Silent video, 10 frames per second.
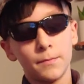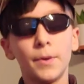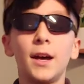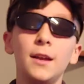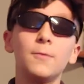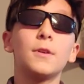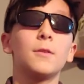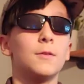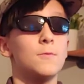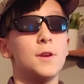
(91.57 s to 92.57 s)
But
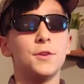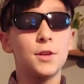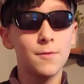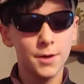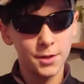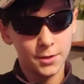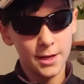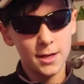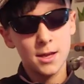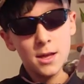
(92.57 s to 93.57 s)
when you don't want to do
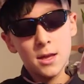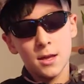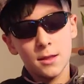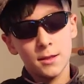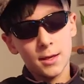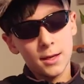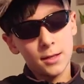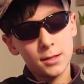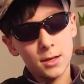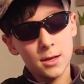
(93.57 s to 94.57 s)
that,
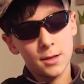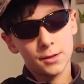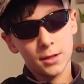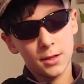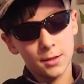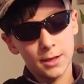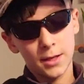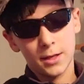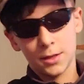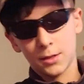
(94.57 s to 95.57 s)
this, there's a thing
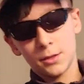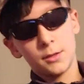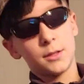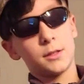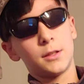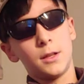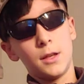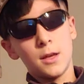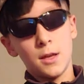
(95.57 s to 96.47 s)
right here, this little